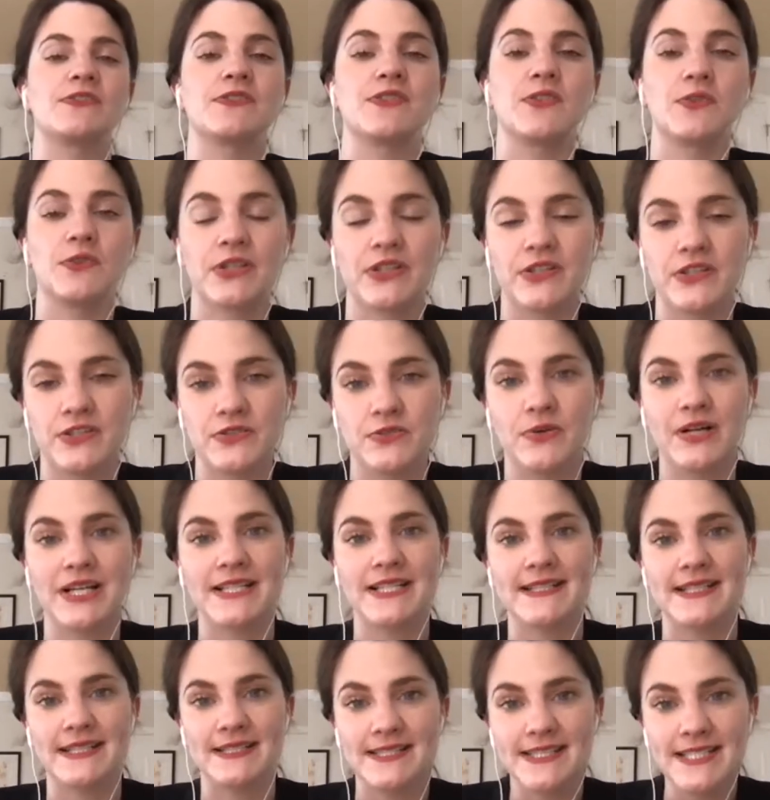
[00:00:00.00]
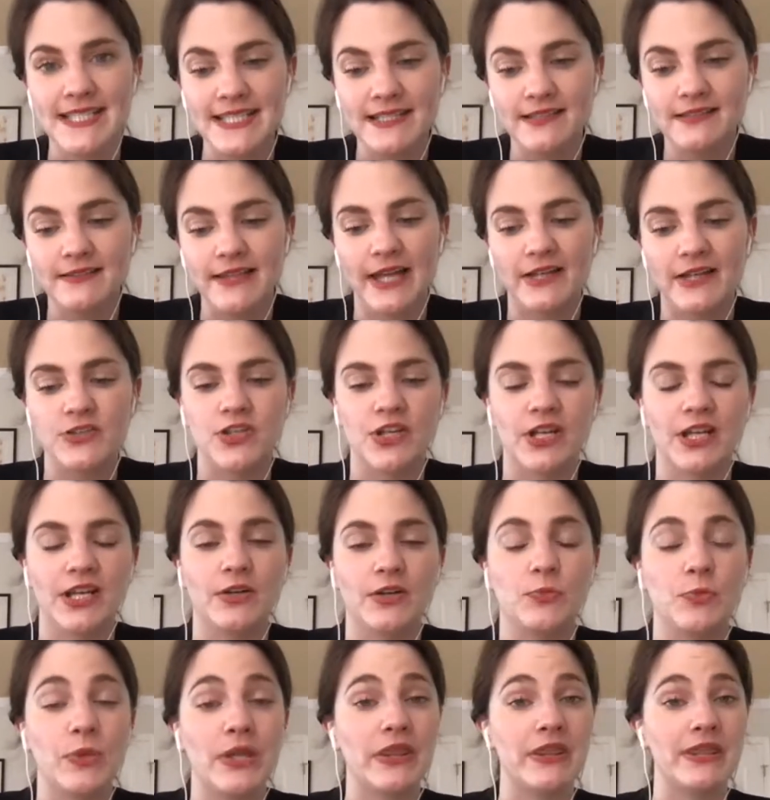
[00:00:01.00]
So in the 2016
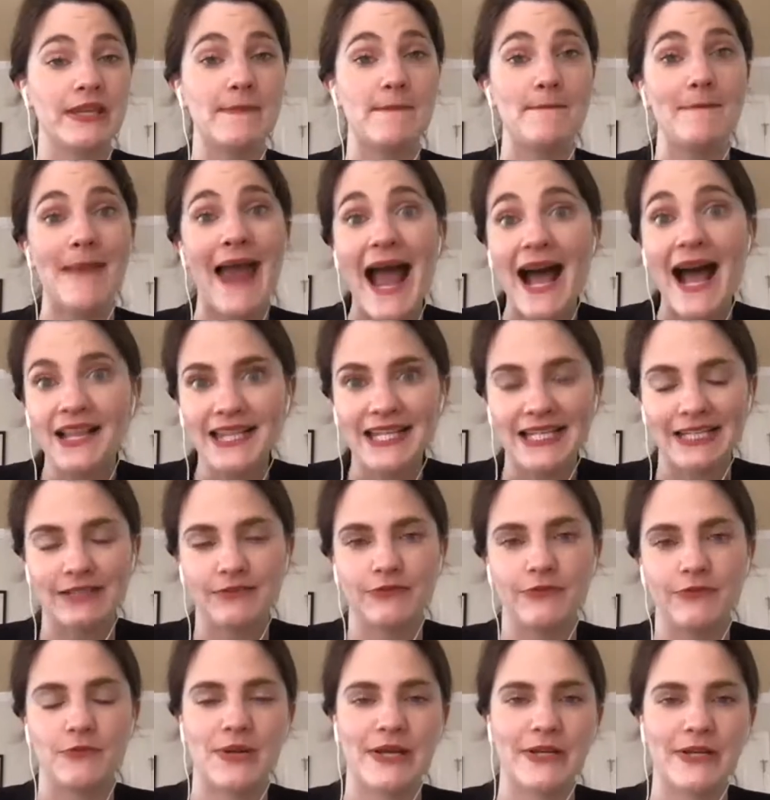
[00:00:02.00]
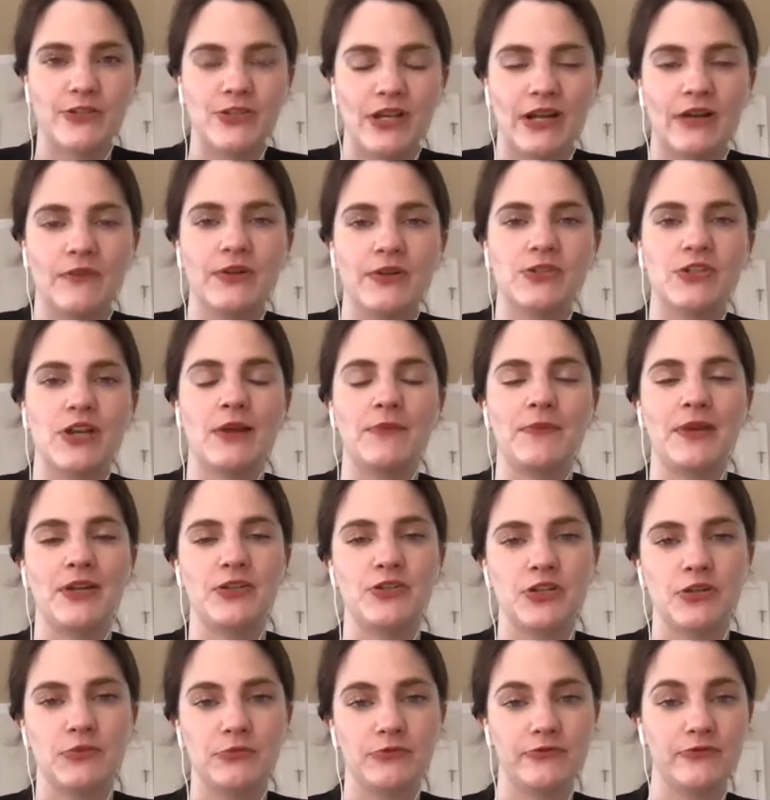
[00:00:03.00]
election, with the malinformation, which I
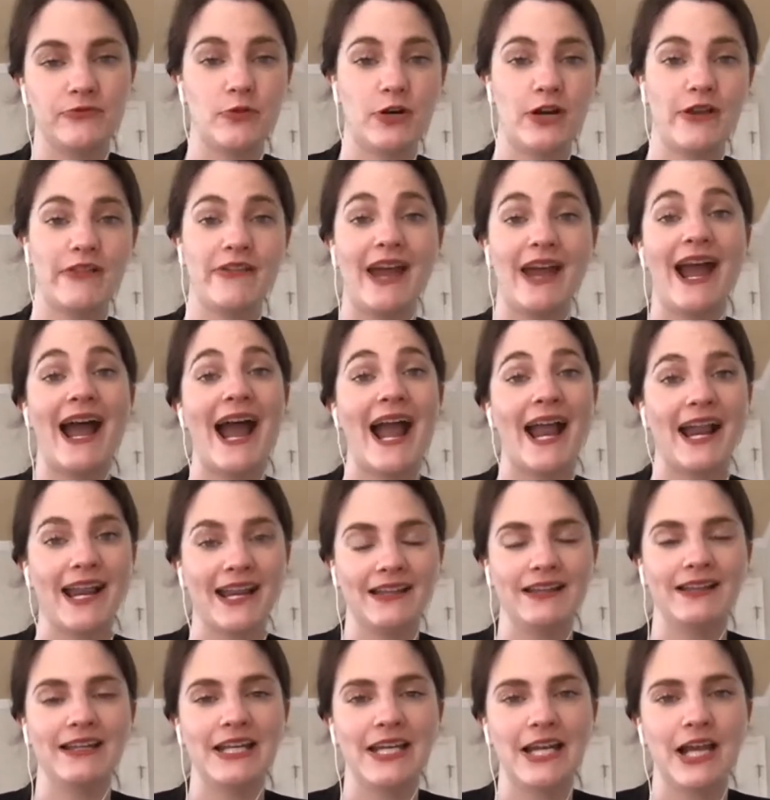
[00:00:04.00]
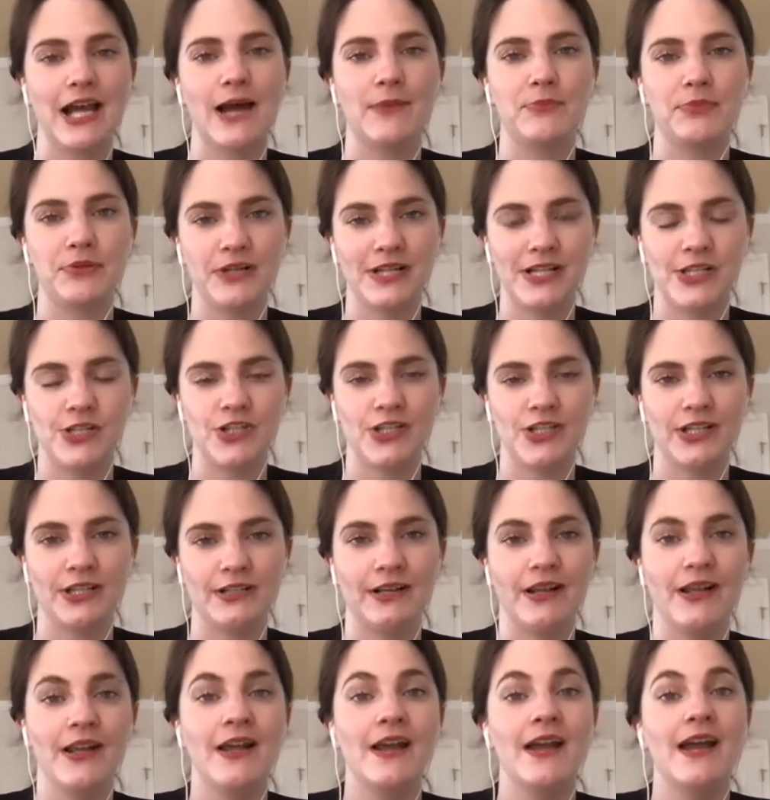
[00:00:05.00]
mentioned before, the hack and leak
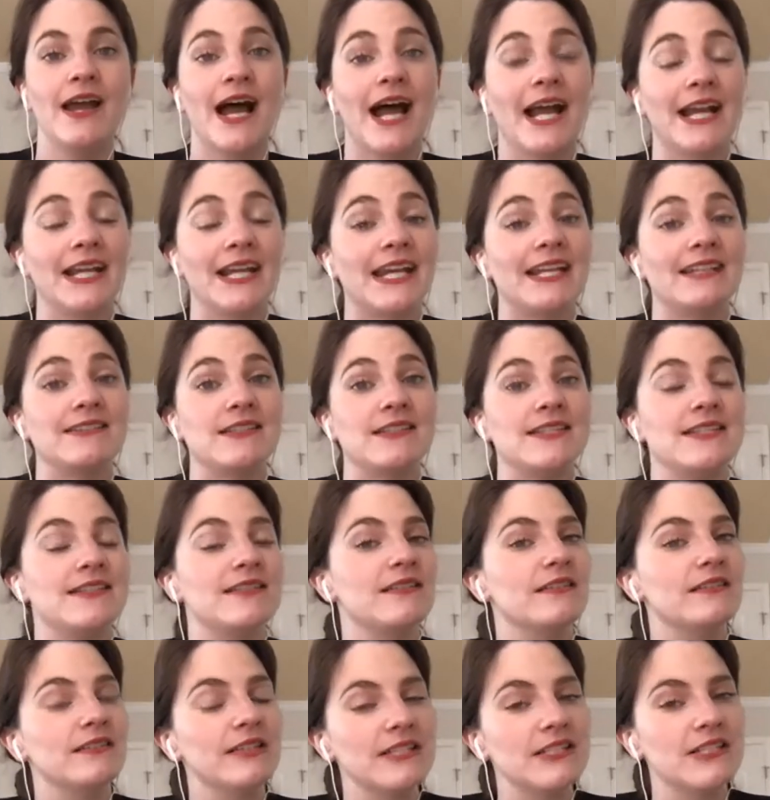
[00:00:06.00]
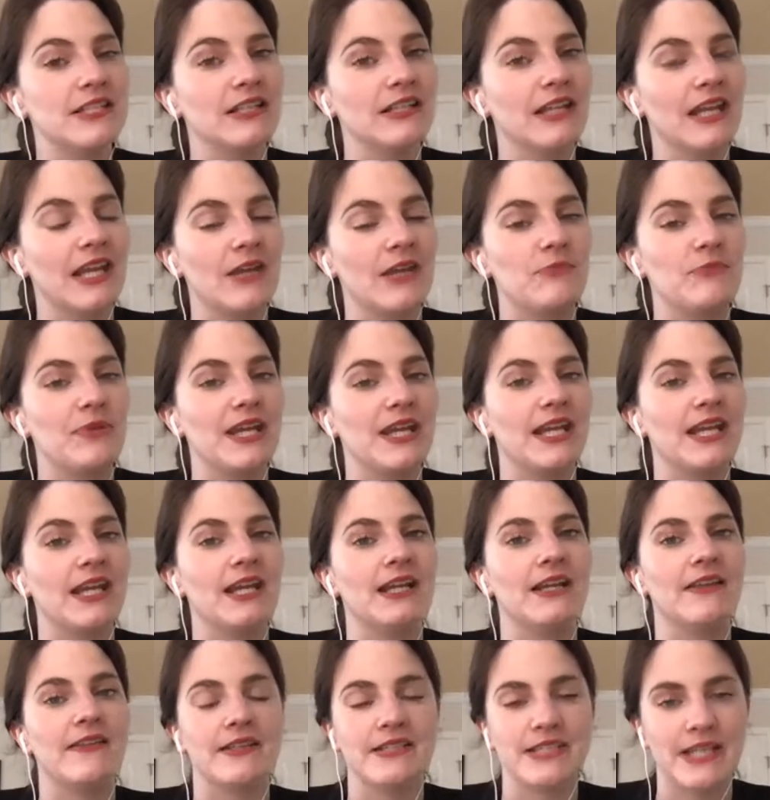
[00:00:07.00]
operation against the Clinton
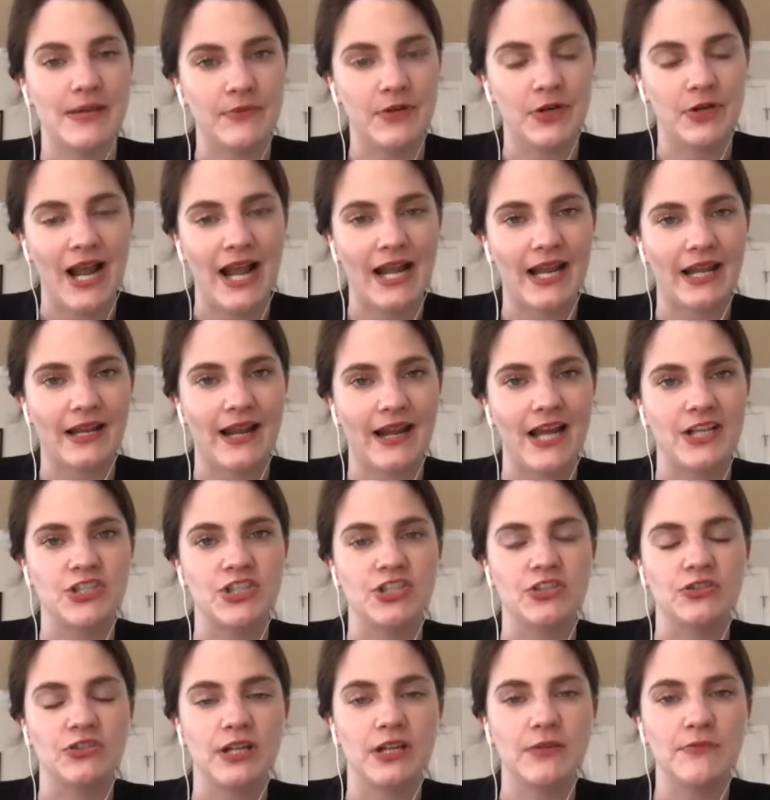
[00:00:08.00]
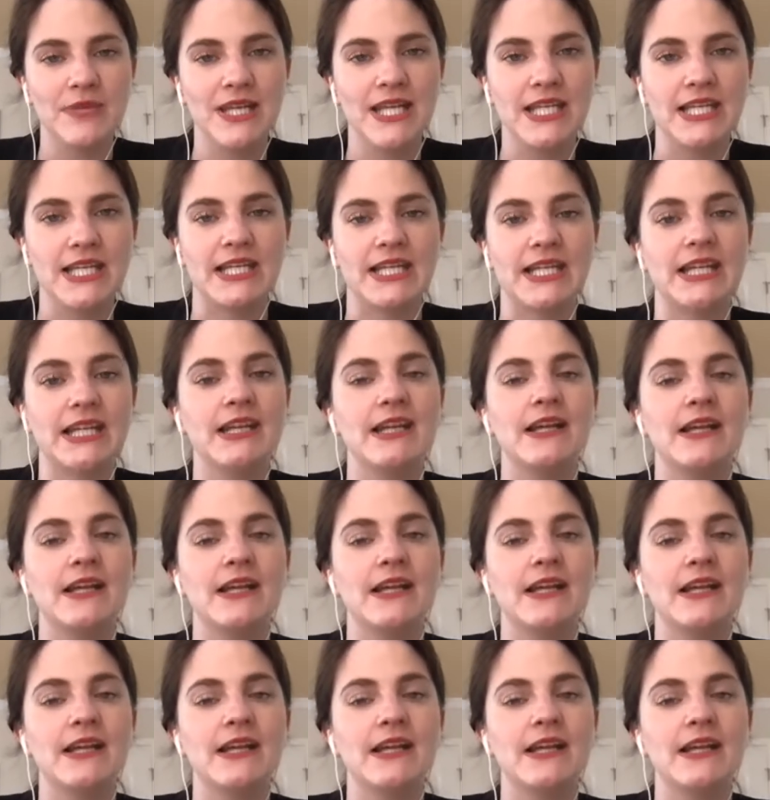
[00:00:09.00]
campaign and the Democratic National Committee.